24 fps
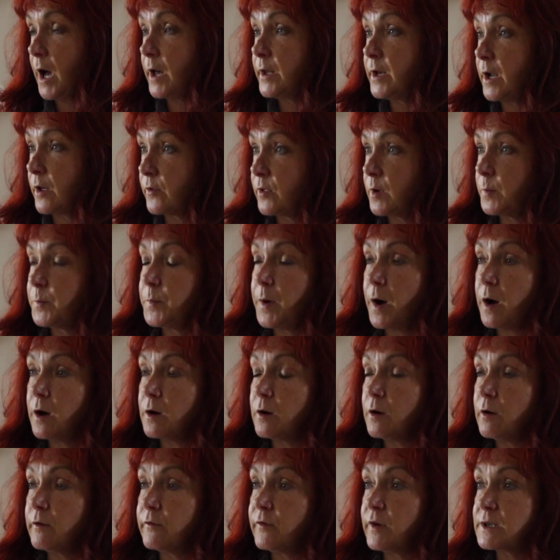another
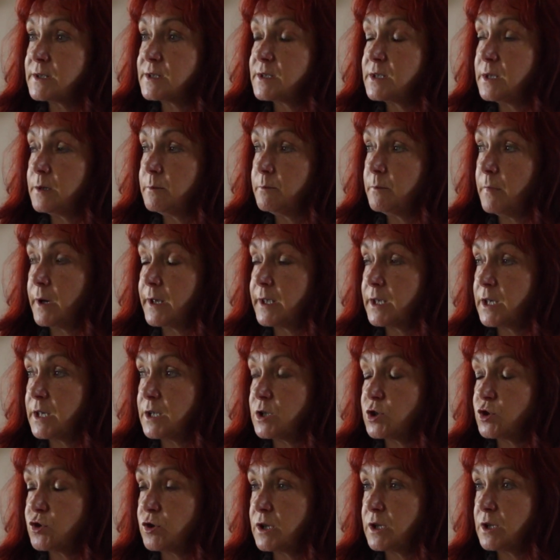part of us that might
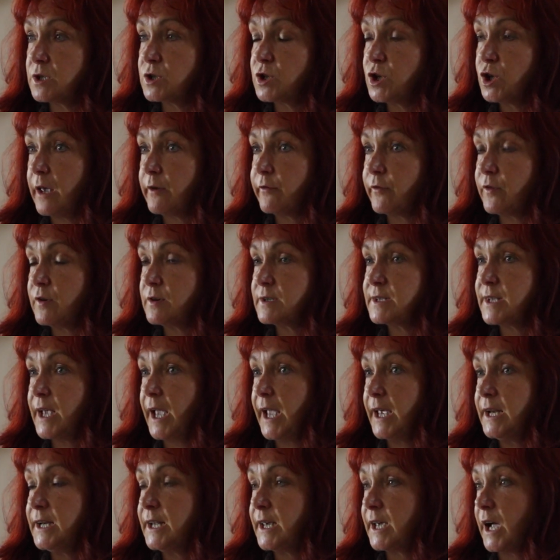get triggered. If there's
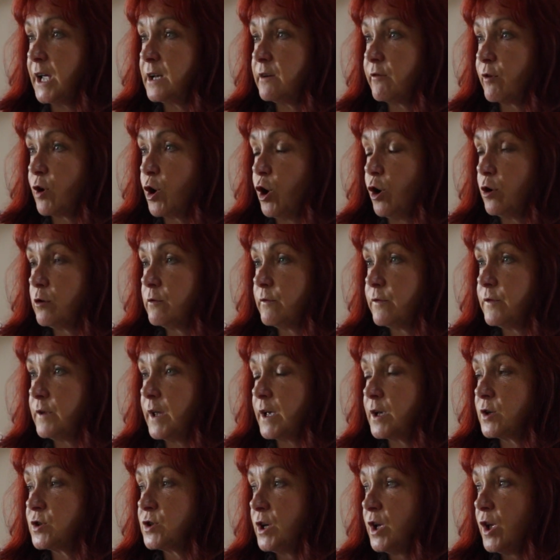any kind of
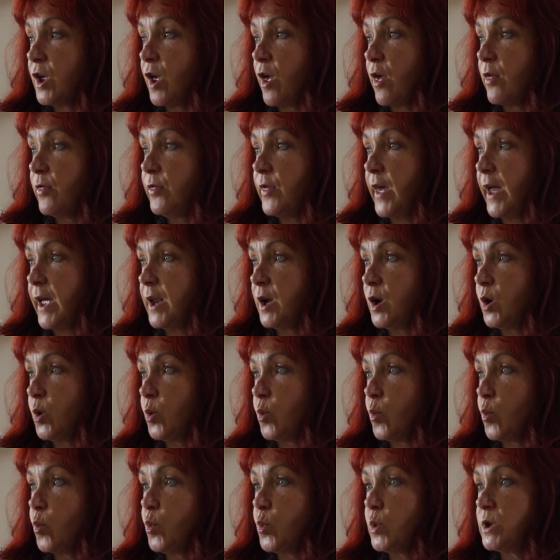conflict,
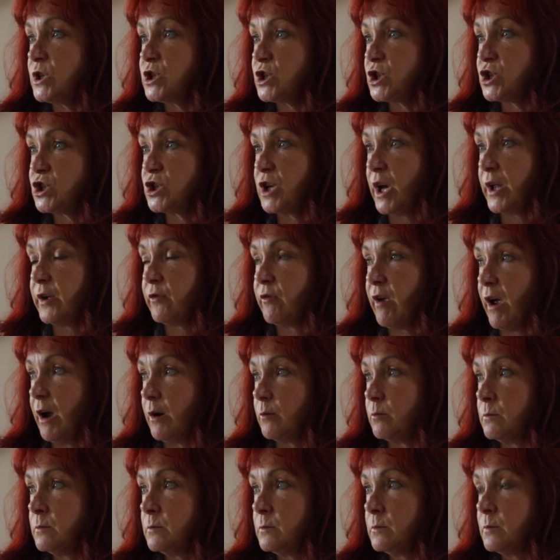then we just shut
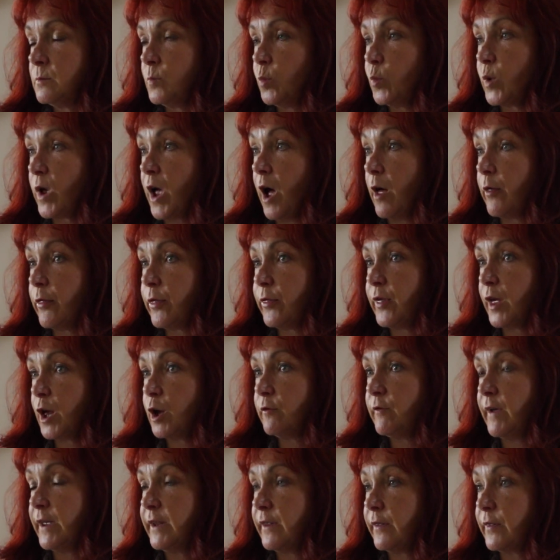down. We can't think
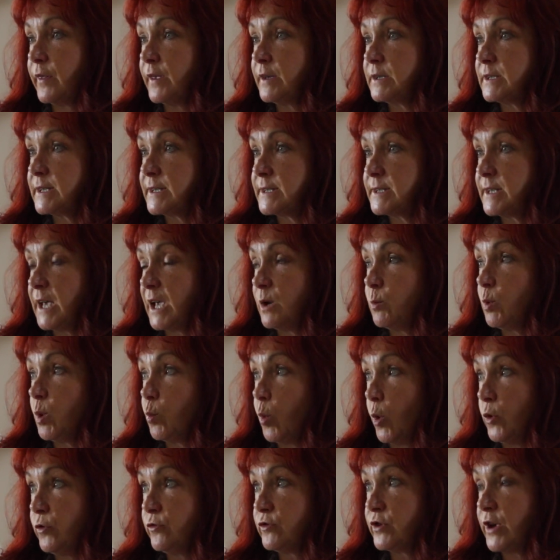of anything to say. We
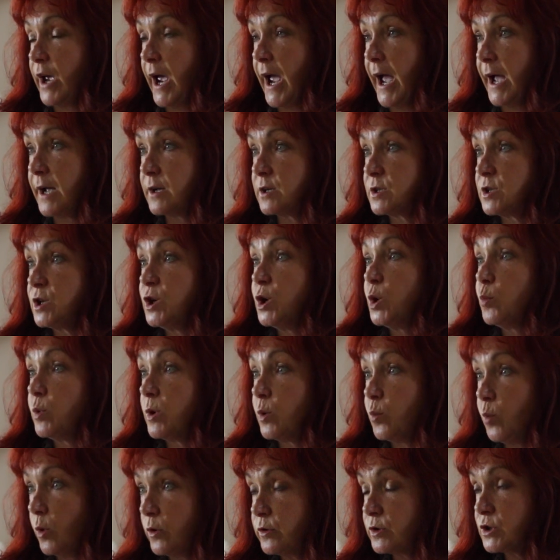want to act,
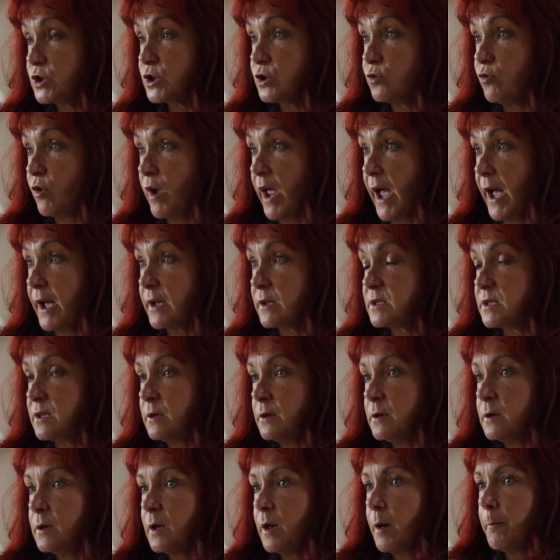we want to react,
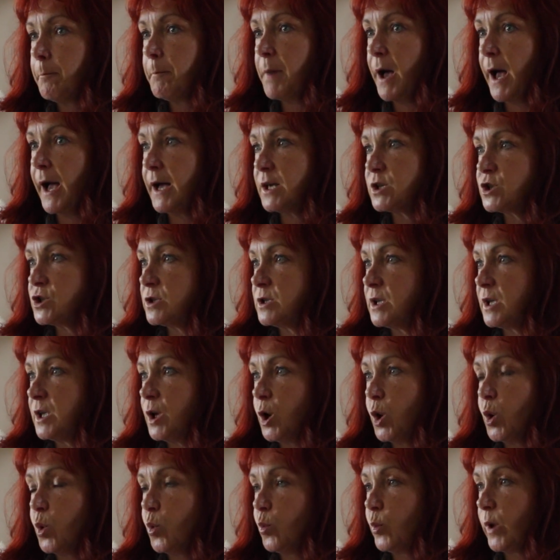but
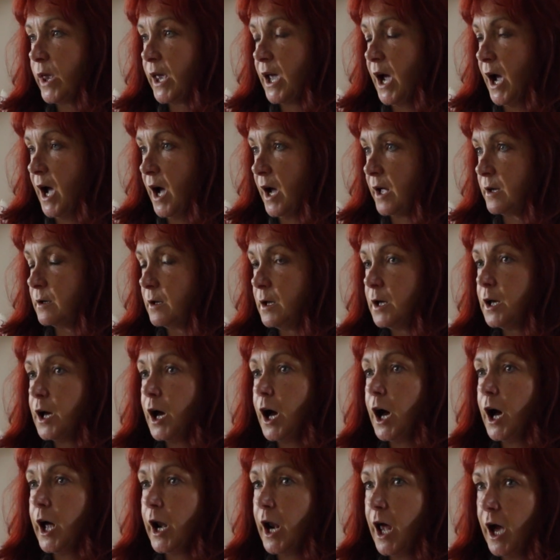actually we can't.
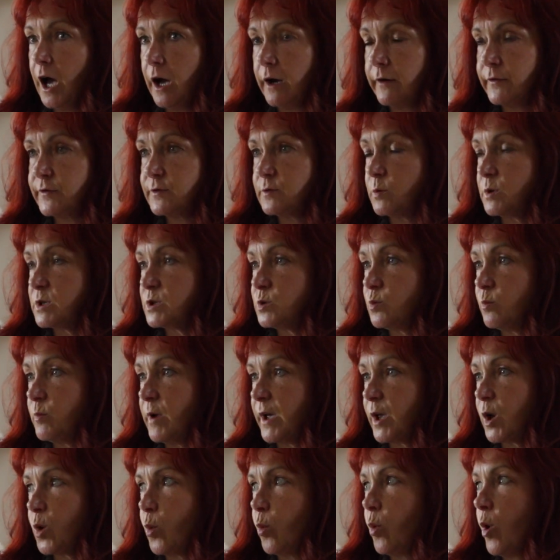And afterwards we
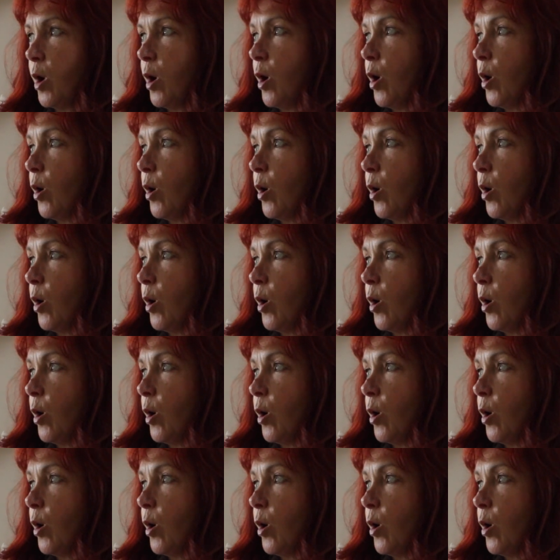might go,